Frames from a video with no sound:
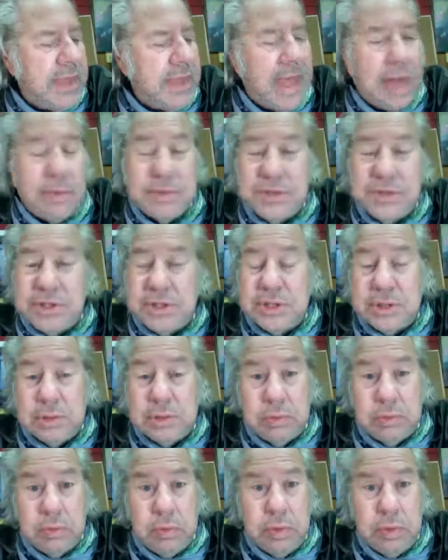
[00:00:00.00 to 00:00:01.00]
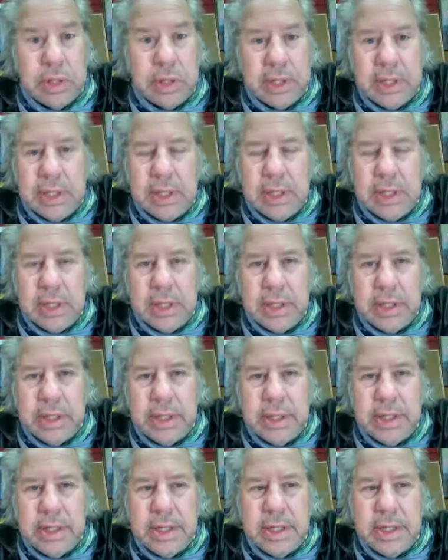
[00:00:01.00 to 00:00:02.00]
was just
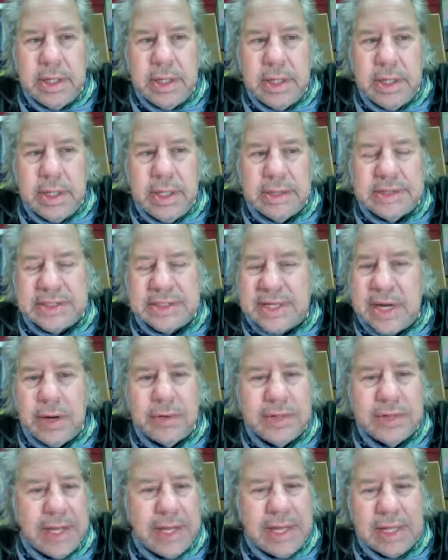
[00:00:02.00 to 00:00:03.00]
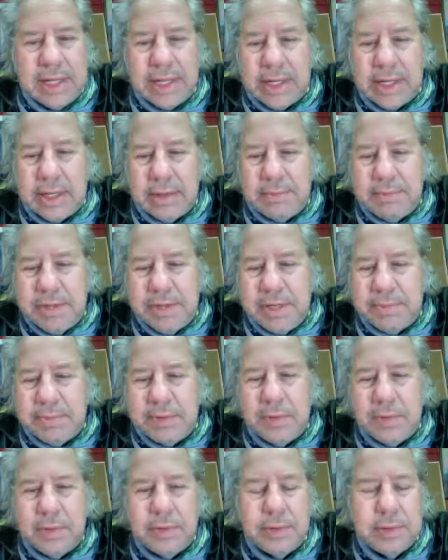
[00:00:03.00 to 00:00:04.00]
it scared the hell out of
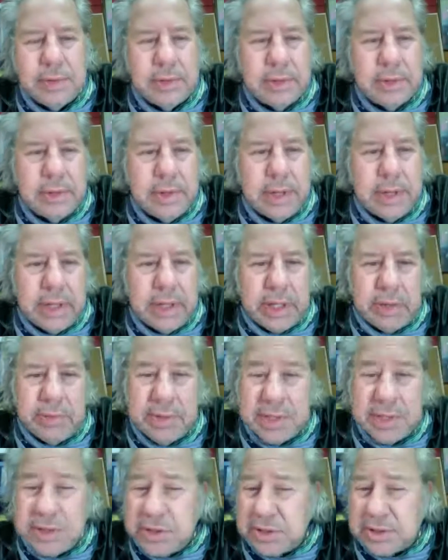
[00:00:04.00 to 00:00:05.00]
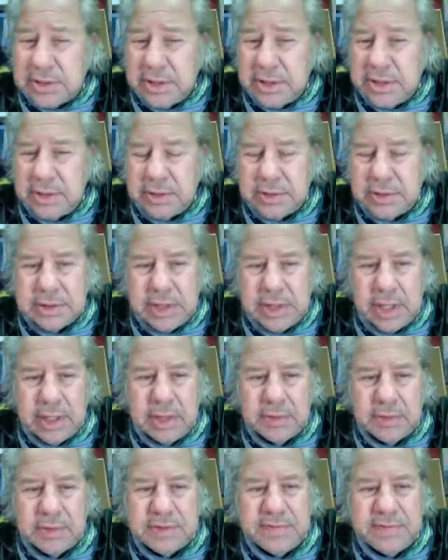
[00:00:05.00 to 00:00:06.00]
people. A lot of religious leaders thought
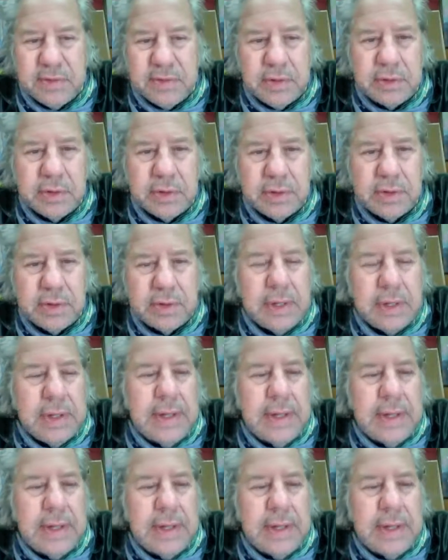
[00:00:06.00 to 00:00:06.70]
it was vulgar